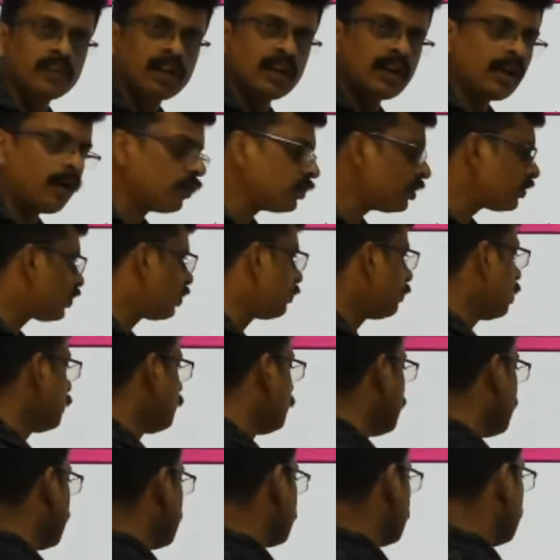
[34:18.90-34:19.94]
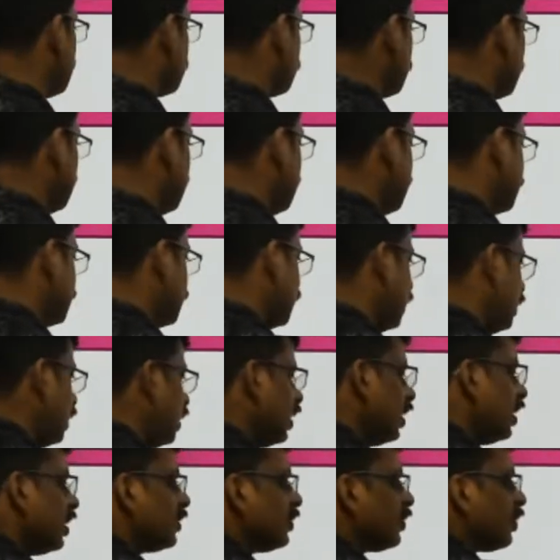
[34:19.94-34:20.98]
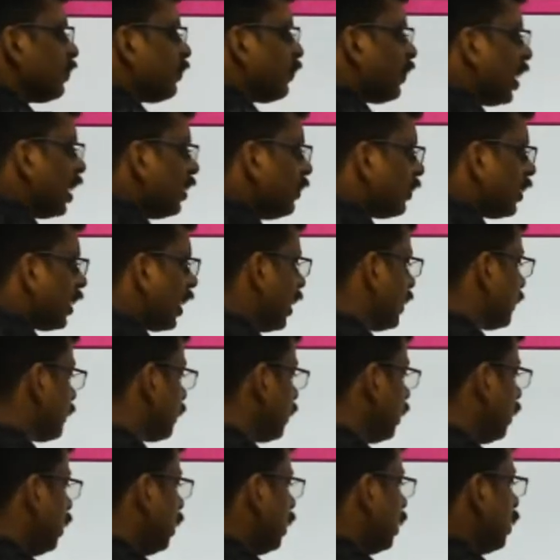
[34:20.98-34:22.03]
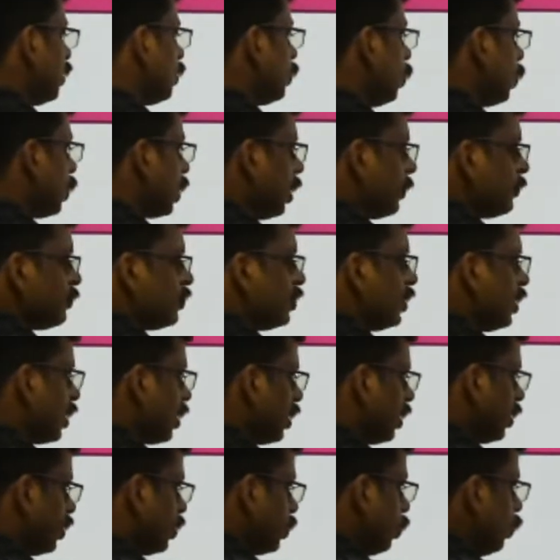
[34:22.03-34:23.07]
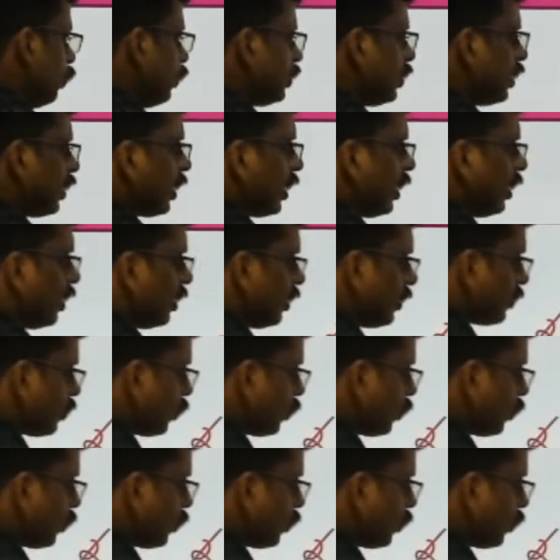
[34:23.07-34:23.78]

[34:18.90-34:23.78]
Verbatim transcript: Now the simplification is very easy. So 5 cancel, 2 comes here. 2 with the